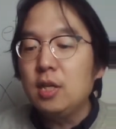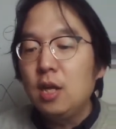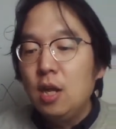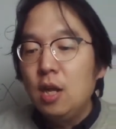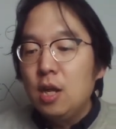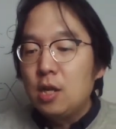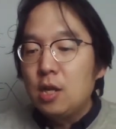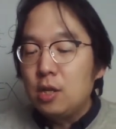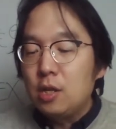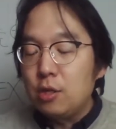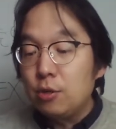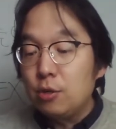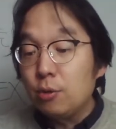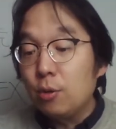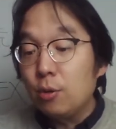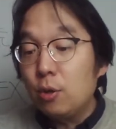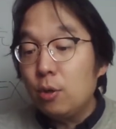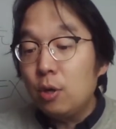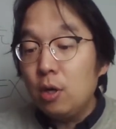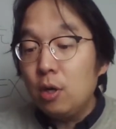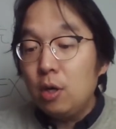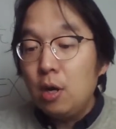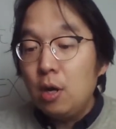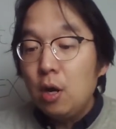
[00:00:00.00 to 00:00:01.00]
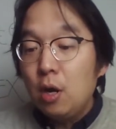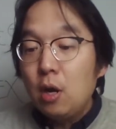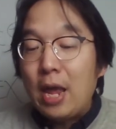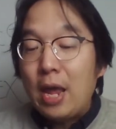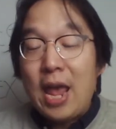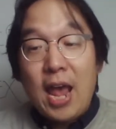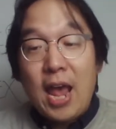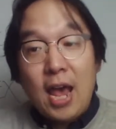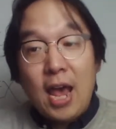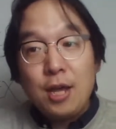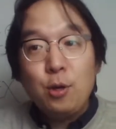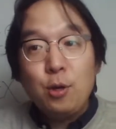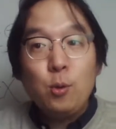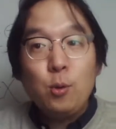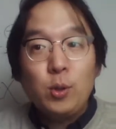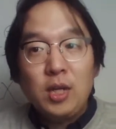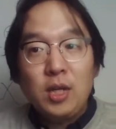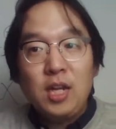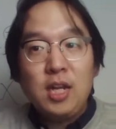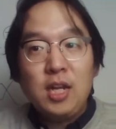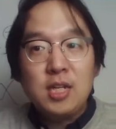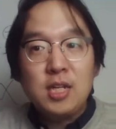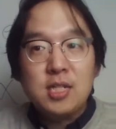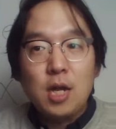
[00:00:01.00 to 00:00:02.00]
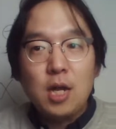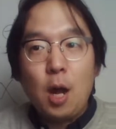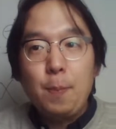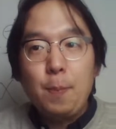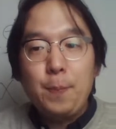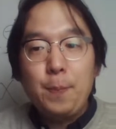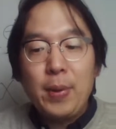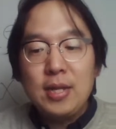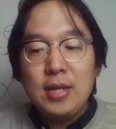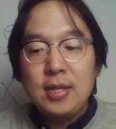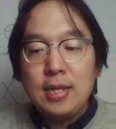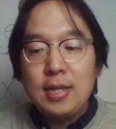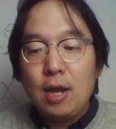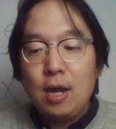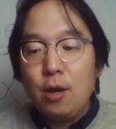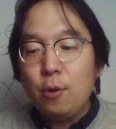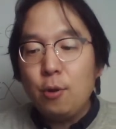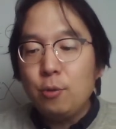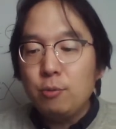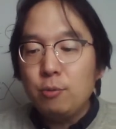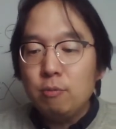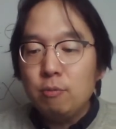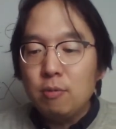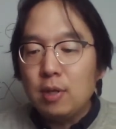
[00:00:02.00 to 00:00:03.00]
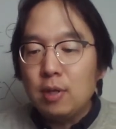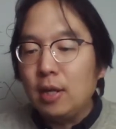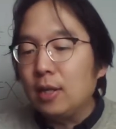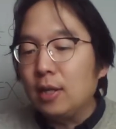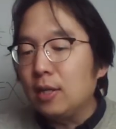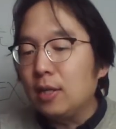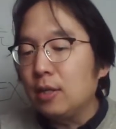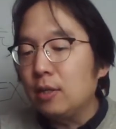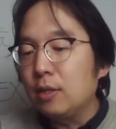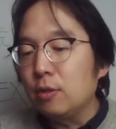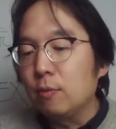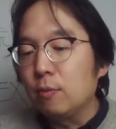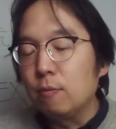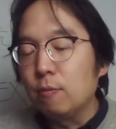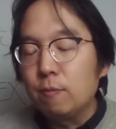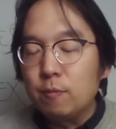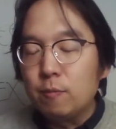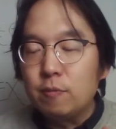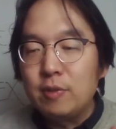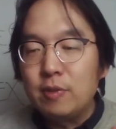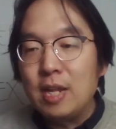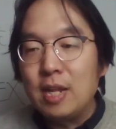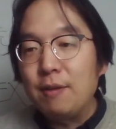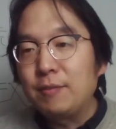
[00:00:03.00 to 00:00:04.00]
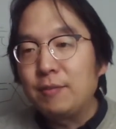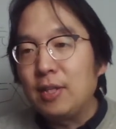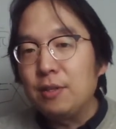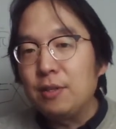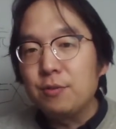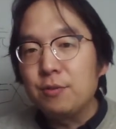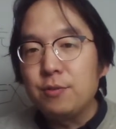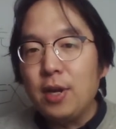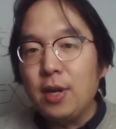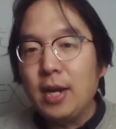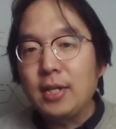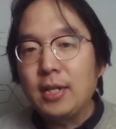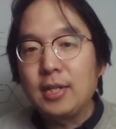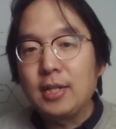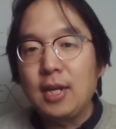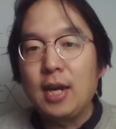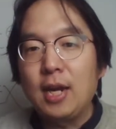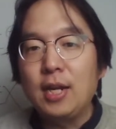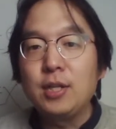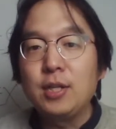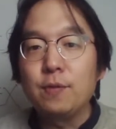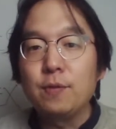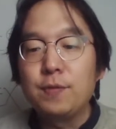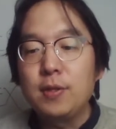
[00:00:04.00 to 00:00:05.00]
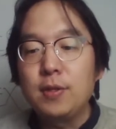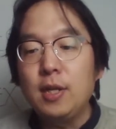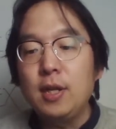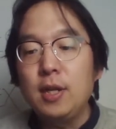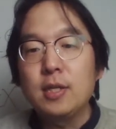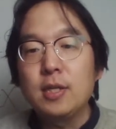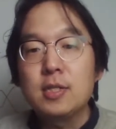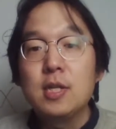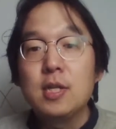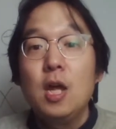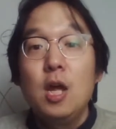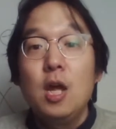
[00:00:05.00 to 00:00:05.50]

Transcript: your arrow keys up and down, like a left and right kind of things,